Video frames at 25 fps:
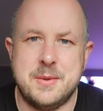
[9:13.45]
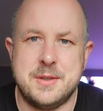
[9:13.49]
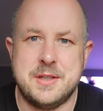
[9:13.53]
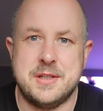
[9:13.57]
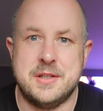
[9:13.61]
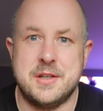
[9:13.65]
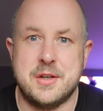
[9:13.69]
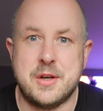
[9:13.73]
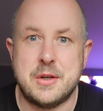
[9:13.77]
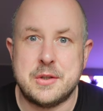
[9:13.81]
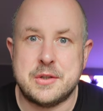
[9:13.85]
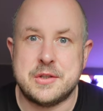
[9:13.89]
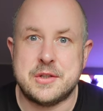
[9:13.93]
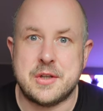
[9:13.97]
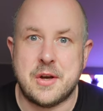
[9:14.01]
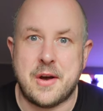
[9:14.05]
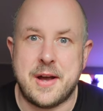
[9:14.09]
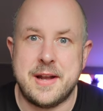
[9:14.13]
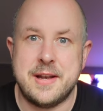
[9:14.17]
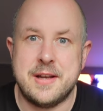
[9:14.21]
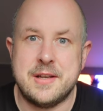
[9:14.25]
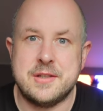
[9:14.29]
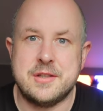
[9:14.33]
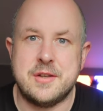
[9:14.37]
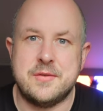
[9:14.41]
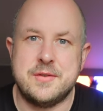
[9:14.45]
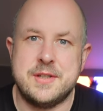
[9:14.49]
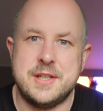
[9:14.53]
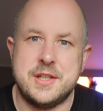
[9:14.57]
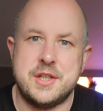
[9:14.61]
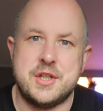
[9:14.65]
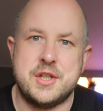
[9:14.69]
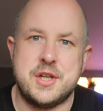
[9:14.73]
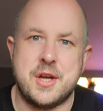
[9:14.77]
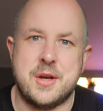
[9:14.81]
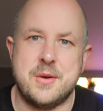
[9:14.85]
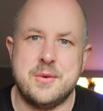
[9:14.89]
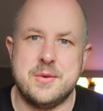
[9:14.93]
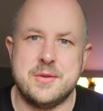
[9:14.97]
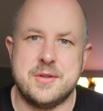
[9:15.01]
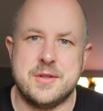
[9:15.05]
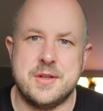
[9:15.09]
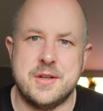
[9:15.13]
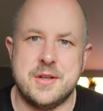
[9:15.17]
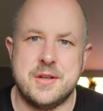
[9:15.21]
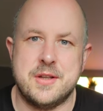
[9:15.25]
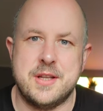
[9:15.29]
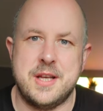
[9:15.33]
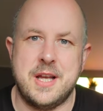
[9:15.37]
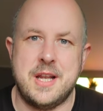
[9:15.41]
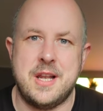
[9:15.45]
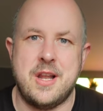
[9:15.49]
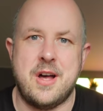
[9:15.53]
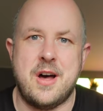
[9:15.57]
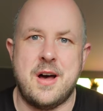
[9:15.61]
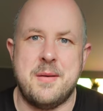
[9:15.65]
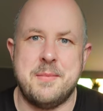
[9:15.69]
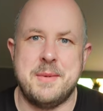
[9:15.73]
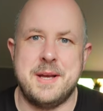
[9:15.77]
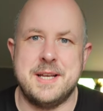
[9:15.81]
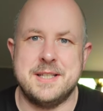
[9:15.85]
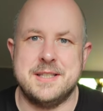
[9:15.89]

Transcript: which is a good sign, because obviously it shows that the alarm